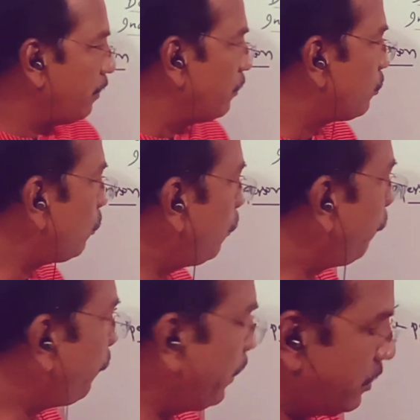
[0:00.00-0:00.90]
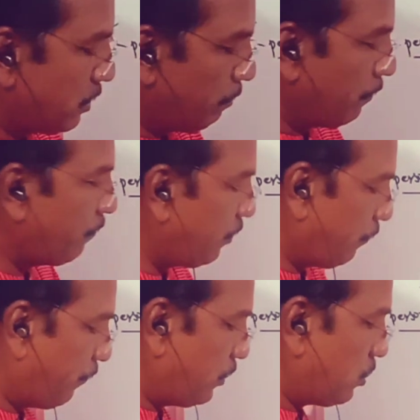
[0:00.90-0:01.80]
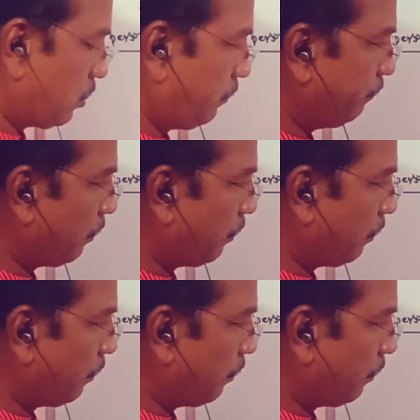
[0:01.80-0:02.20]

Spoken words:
So for example, first